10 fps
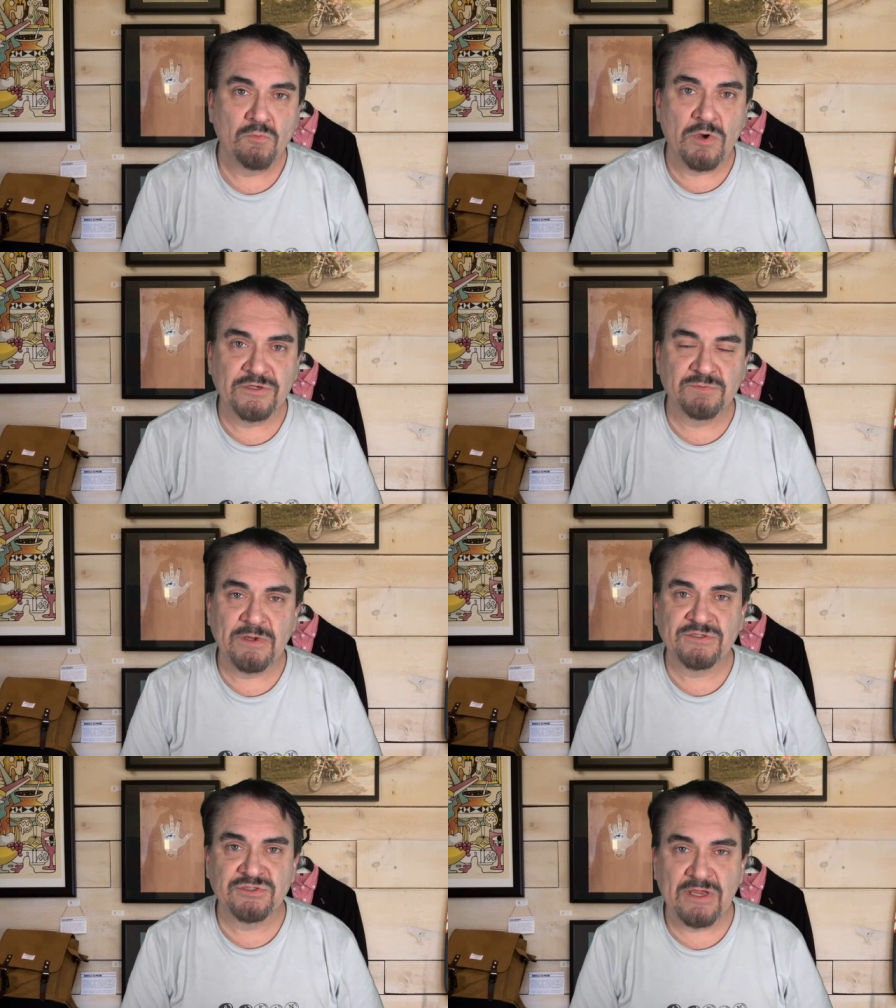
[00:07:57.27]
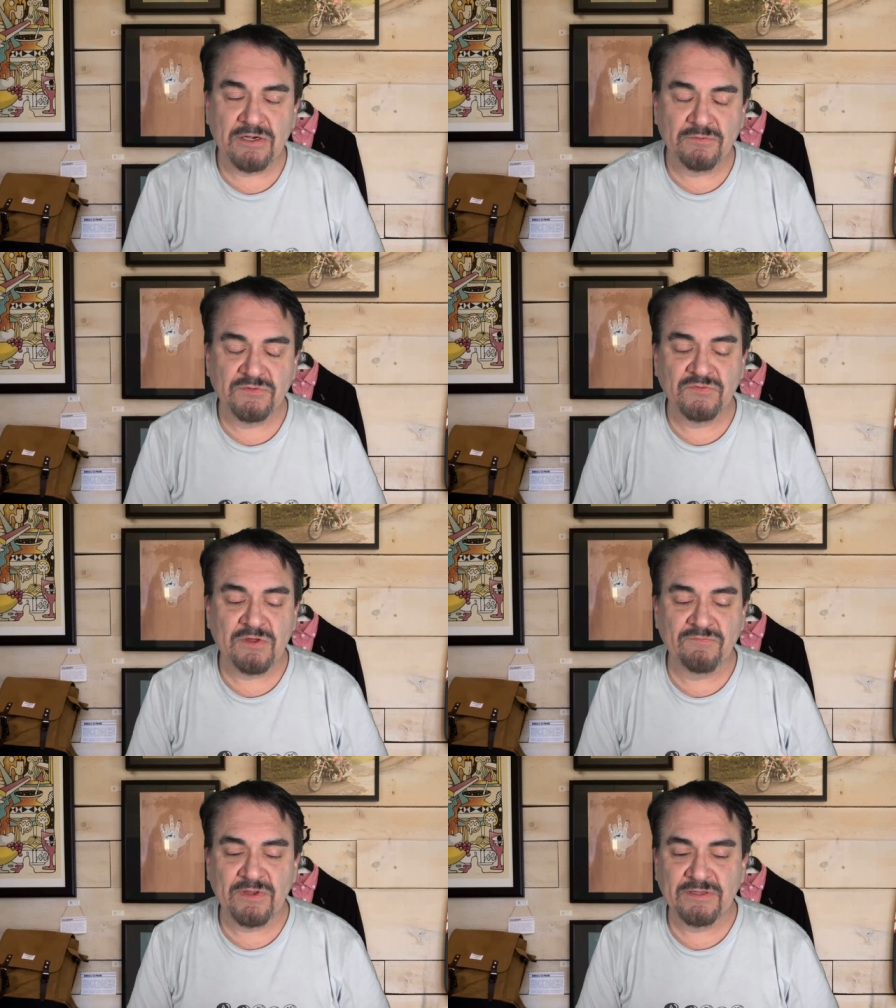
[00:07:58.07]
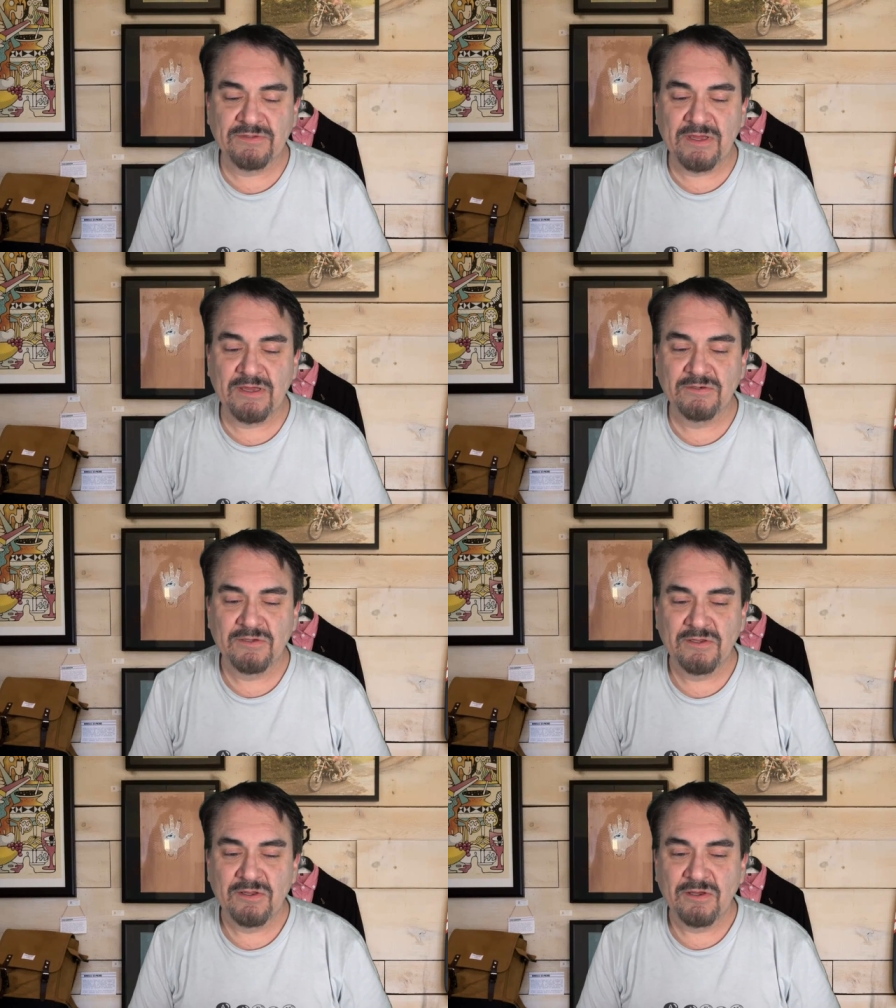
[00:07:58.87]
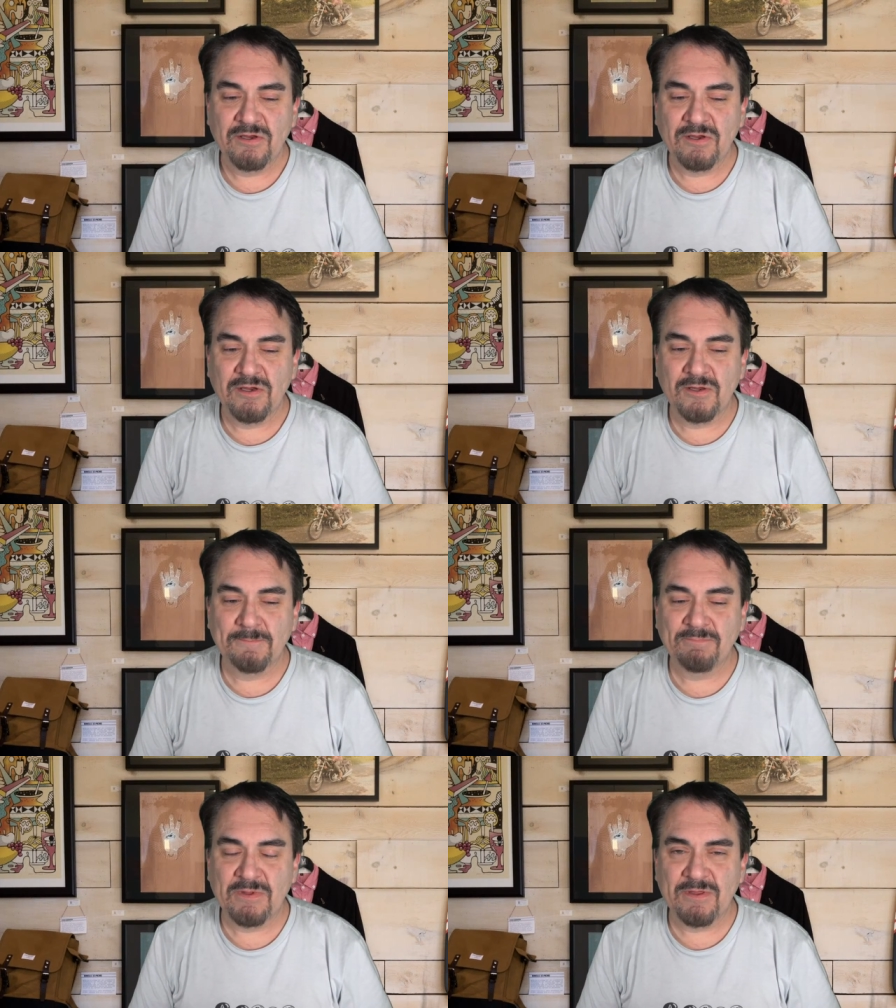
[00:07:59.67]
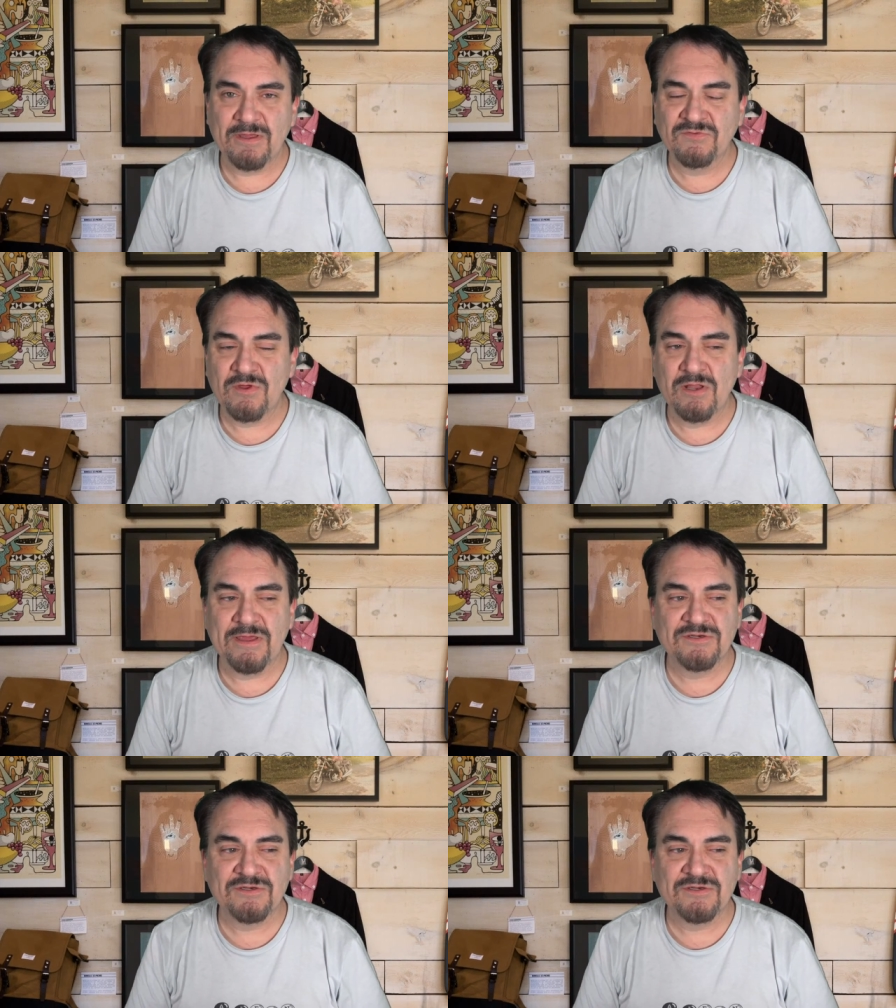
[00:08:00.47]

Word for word: watch my channel and stuff like that, I saw